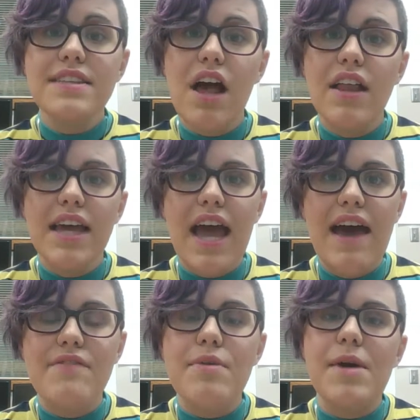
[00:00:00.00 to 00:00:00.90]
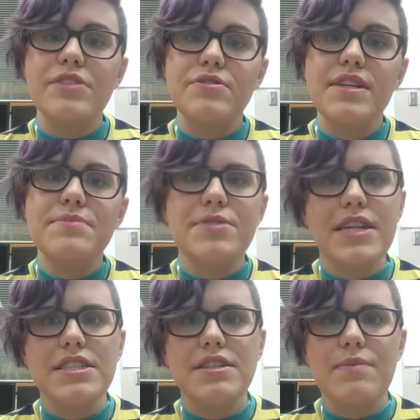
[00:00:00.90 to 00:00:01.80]
all I have about
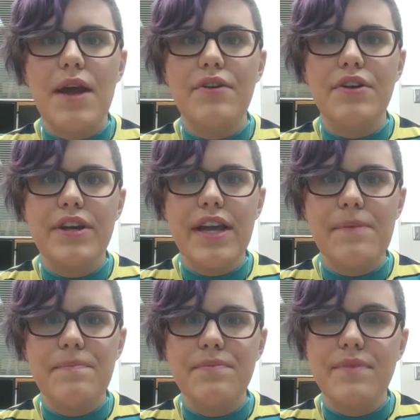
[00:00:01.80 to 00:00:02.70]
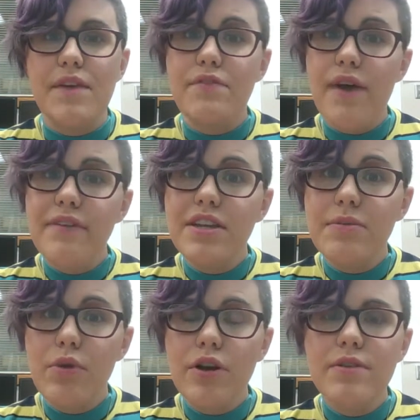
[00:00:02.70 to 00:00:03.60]
transportation around Notre Dame. If you have
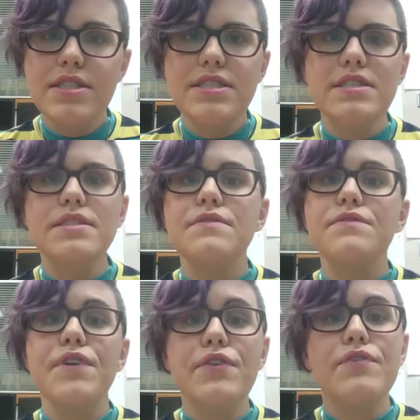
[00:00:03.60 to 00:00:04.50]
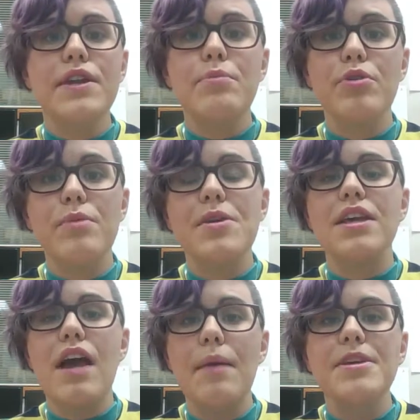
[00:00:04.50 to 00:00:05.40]
any more questions, feel free to put them in
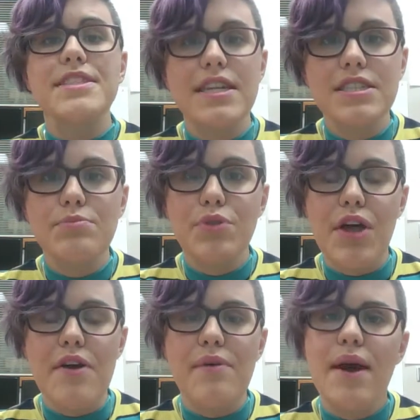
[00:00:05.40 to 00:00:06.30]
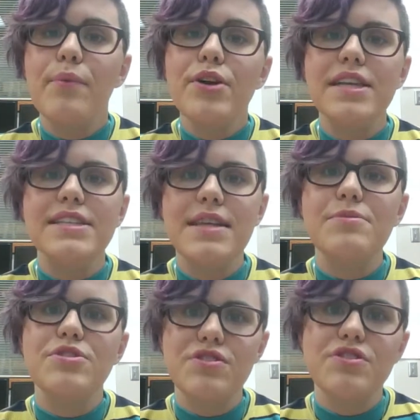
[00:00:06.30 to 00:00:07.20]
the comment section below, and we'll get to
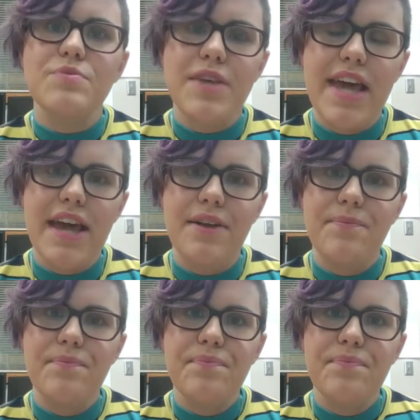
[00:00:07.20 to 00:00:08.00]
them as soon as we can.